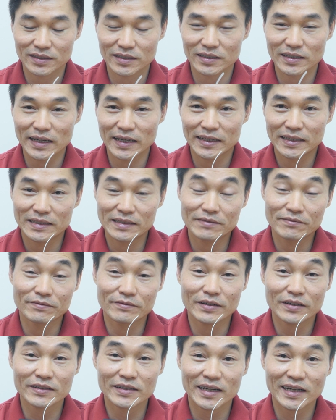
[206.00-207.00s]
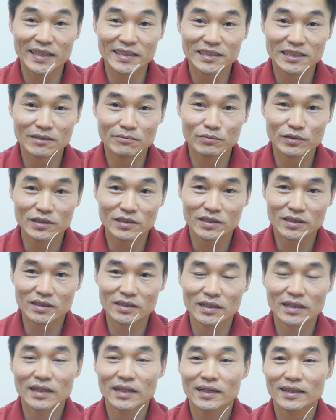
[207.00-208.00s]
at very high
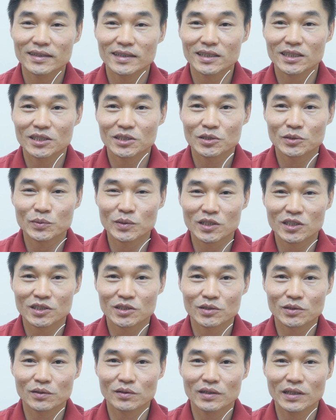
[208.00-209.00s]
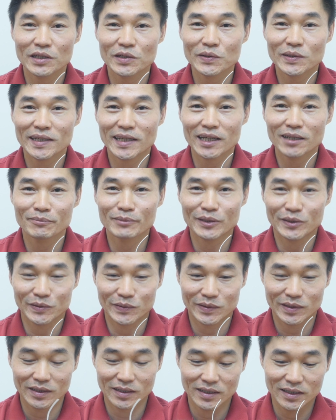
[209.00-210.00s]
temperature, then you switch to low gain mode
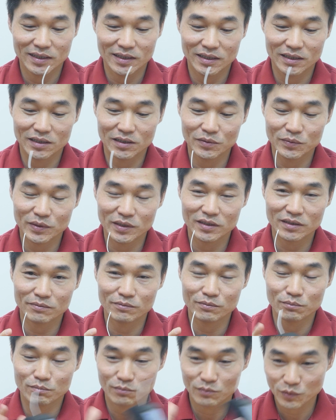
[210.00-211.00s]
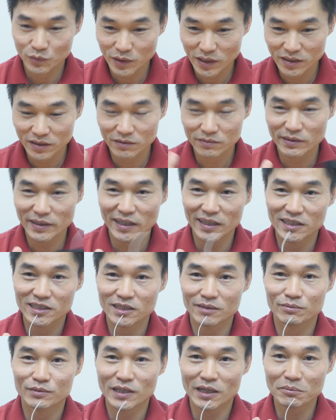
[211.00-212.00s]
with the wider range
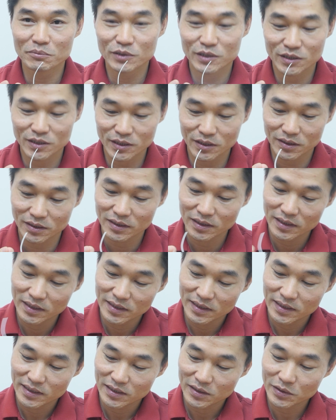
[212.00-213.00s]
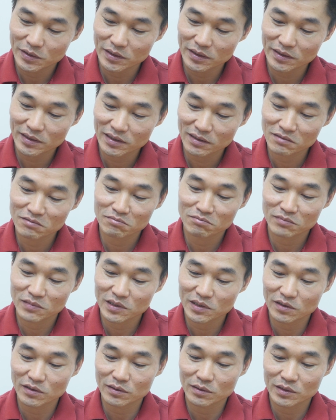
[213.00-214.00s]
of temperature, or you
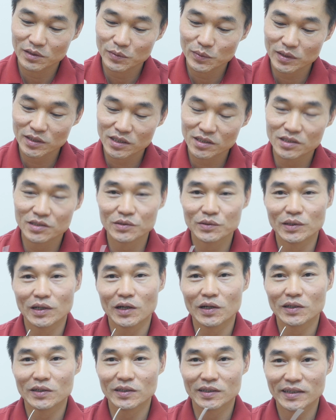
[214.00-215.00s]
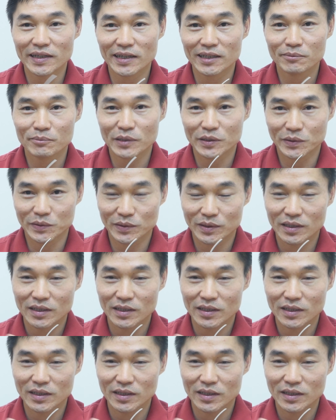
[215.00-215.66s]
can switch it to auto gain mode.